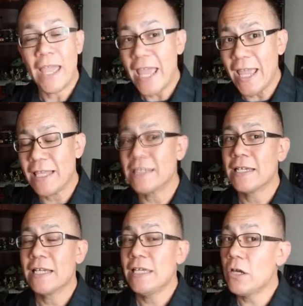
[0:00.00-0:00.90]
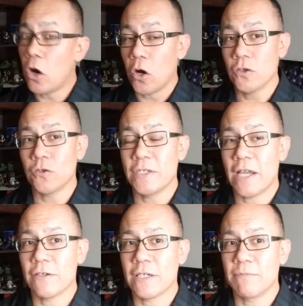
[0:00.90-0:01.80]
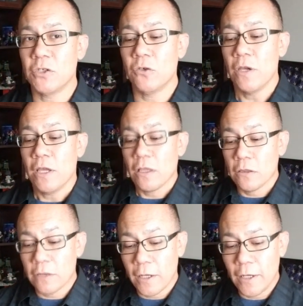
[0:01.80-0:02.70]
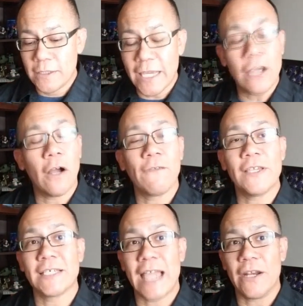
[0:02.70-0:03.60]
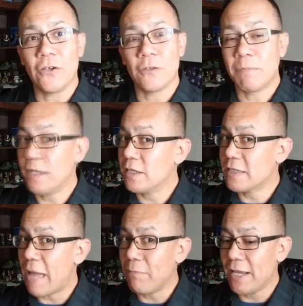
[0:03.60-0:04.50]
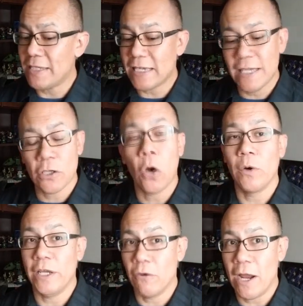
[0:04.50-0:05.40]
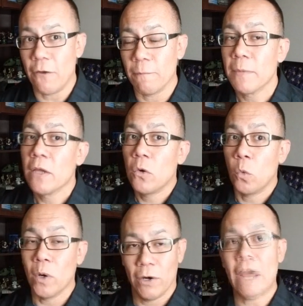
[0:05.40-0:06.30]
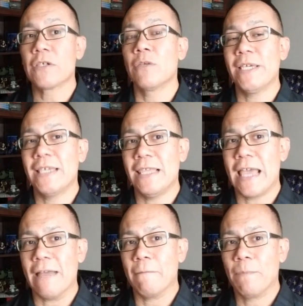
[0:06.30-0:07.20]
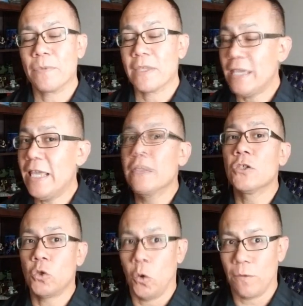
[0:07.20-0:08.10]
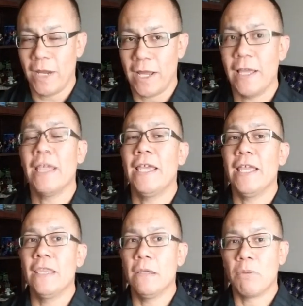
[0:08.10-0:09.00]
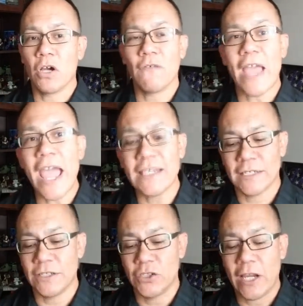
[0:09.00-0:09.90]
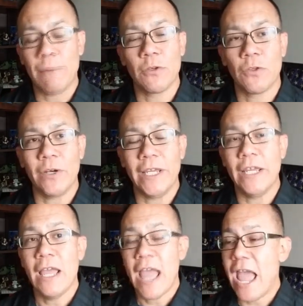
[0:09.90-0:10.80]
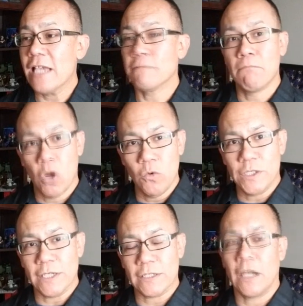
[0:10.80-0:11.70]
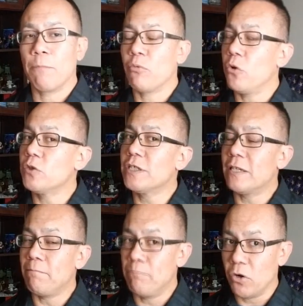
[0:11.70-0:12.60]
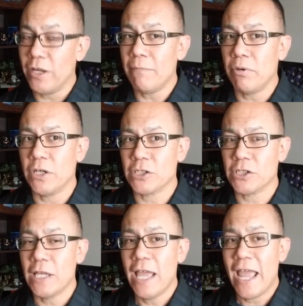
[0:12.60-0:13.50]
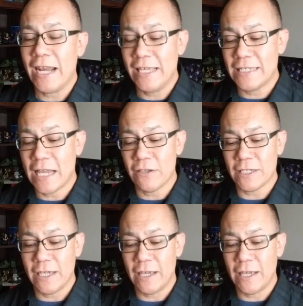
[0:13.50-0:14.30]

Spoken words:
And he also tells them to take off his sandals because that place is holy ground. Where else do we see that? In the Torah, in the book of Exodus chapter 3, as Moses approaches the burning bush and he tells to